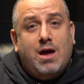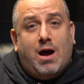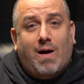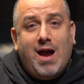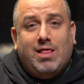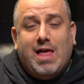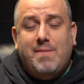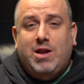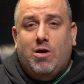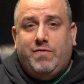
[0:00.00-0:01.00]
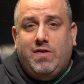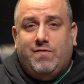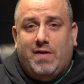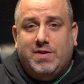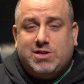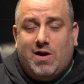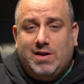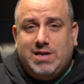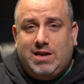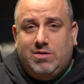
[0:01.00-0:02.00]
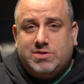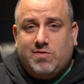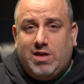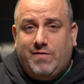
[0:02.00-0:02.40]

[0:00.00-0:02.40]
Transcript: All right, let me know if you found this content useful.